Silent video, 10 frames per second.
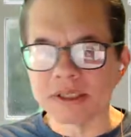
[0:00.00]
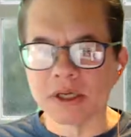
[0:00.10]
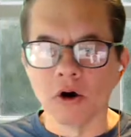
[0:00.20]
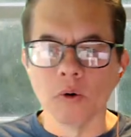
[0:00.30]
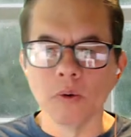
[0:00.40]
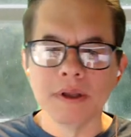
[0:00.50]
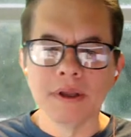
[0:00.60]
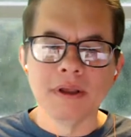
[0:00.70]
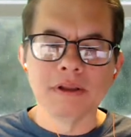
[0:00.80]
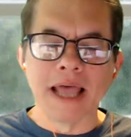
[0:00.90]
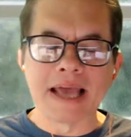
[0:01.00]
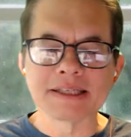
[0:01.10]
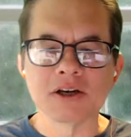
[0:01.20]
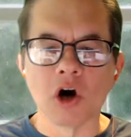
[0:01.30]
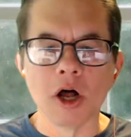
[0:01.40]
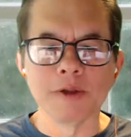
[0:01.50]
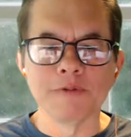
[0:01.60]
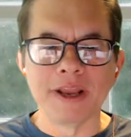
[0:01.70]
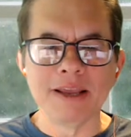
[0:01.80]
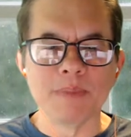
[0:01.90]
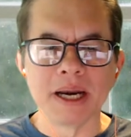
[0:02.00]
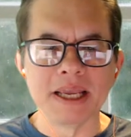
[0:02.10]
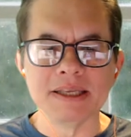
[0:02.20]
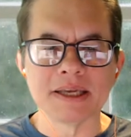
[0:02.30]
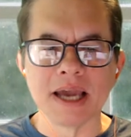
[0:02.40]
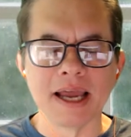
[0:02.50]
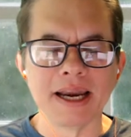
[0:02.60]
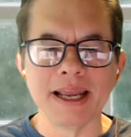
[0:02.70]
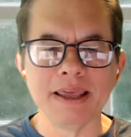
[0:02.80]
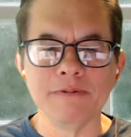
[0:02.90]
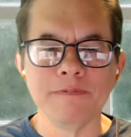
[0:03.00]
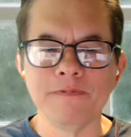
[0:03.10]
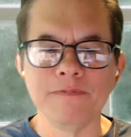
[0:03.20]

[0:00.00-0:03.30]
So last call, if anybody's got any